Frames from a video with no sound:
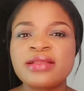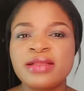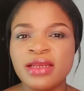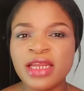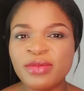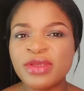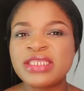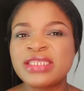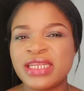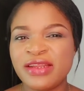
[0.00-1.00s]
limiting
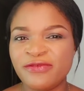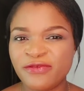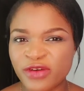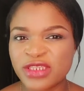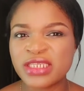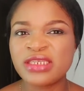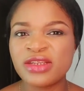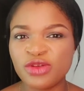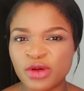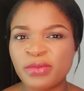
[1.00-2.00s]
and enforcing the
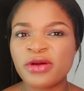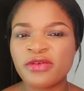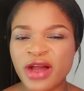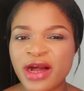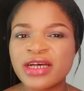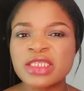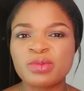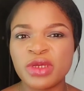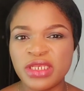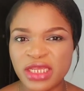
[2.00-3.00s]
number of hours per
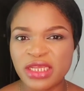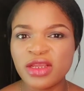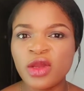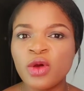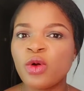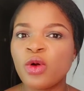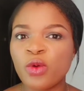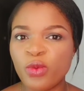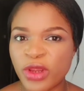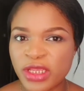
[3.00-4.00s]
day or
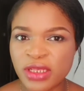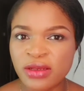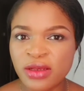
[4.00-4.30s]
week